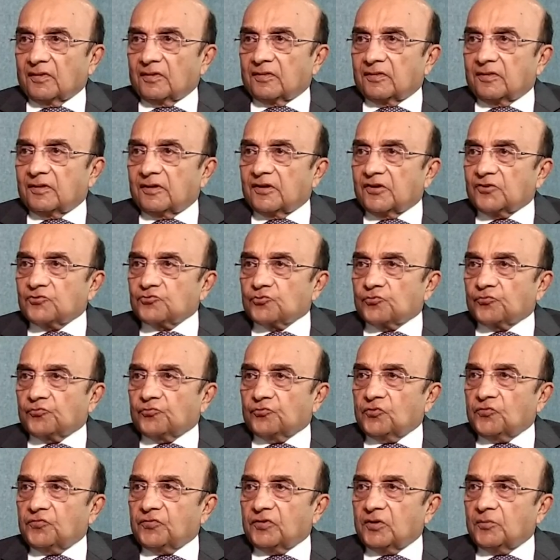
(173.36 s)
that I should
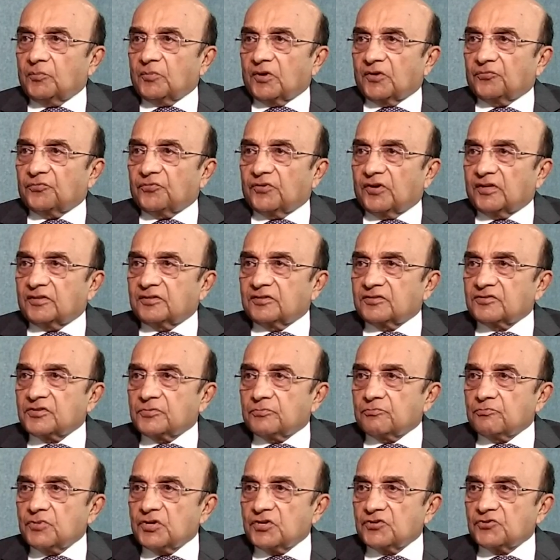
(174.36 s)
fulfill my father's
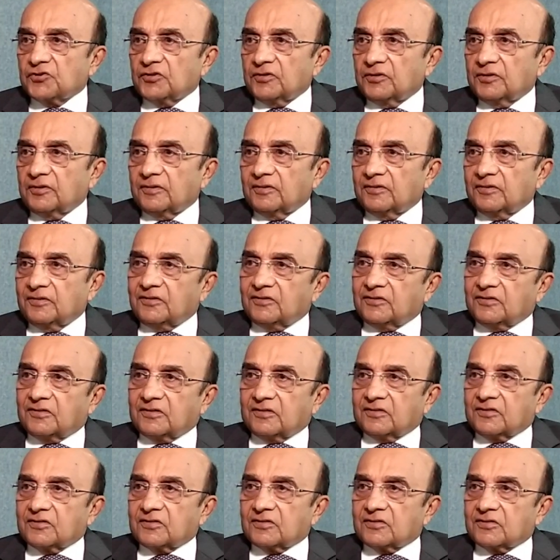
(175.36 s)
ambition.
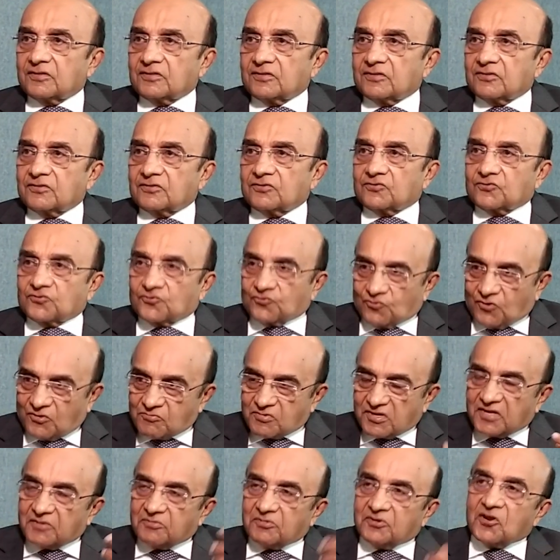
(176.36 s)
So I
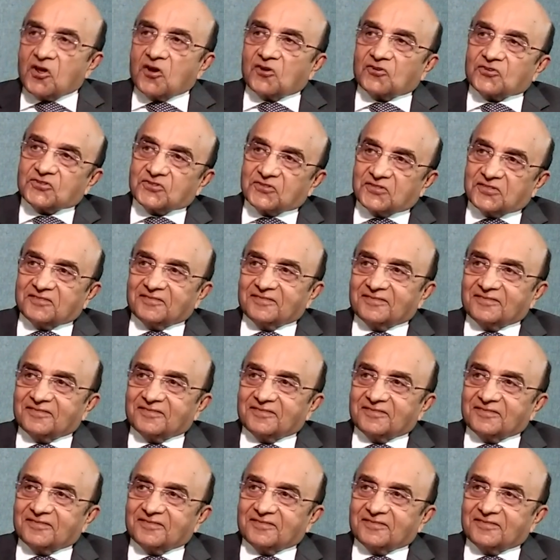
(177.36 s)
became a doctor.